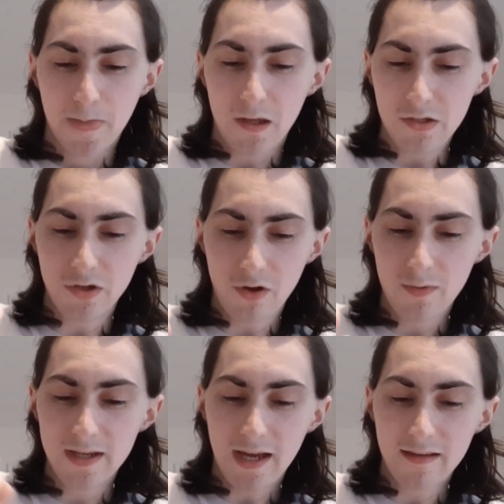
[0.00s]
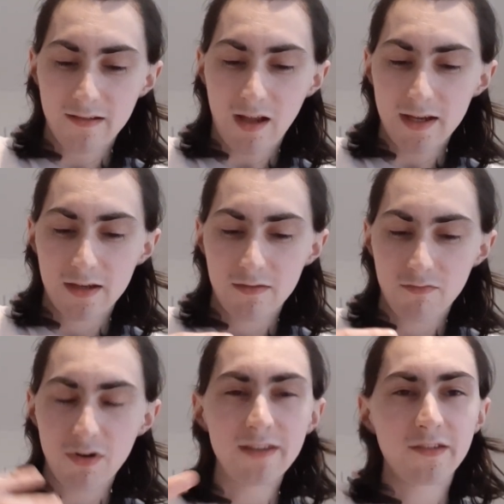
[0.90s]
he has like
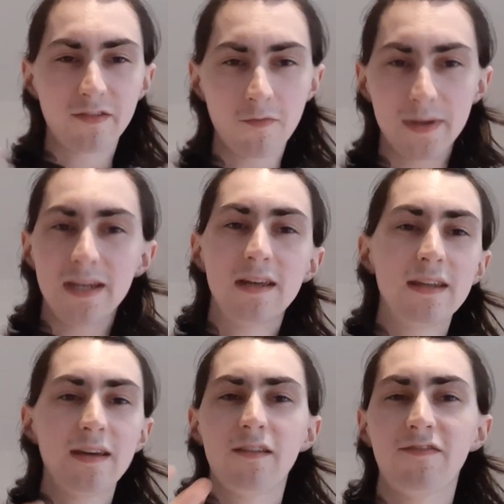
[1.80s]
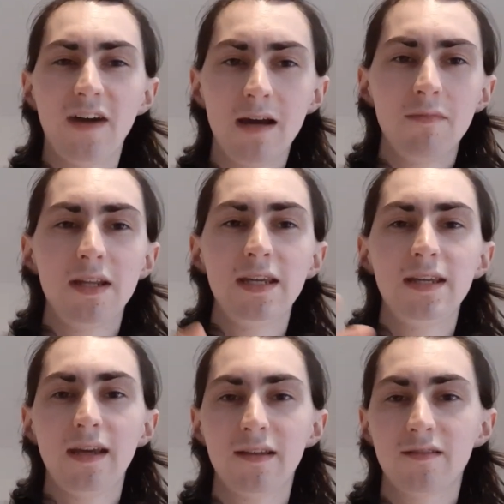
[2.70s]
reasons for being, he has family,
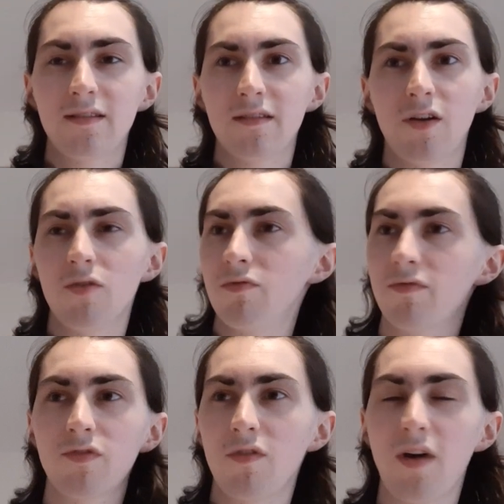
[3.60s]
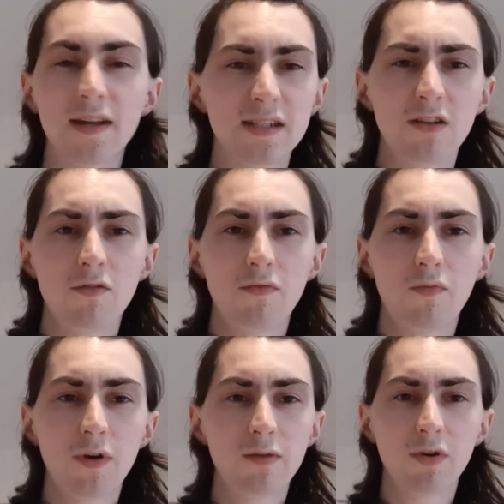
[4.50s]
he has his own sort of idea of
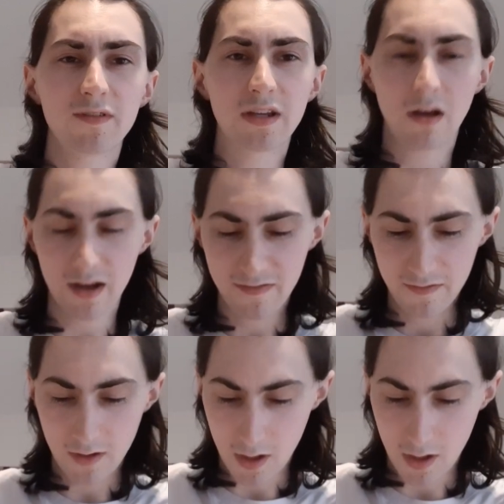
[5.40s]
what he wants in life.